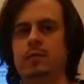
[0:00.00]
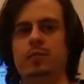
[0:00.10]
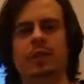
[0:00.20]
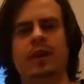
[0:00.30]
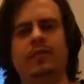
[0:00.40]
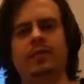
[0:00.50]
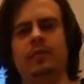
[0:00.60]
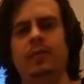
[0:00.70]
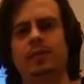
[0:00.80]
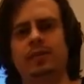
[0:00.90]
Do we have a
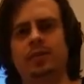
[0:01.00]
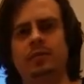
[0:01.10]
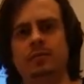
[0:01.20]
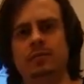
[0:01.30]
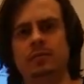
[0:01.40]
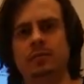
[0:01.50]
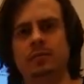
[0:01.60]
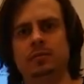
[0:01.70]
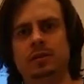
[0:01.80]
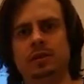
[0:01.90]
question?
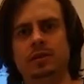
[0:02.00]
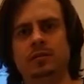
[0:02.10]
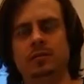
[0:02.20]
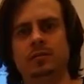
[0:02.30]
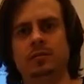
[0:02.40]
Anything?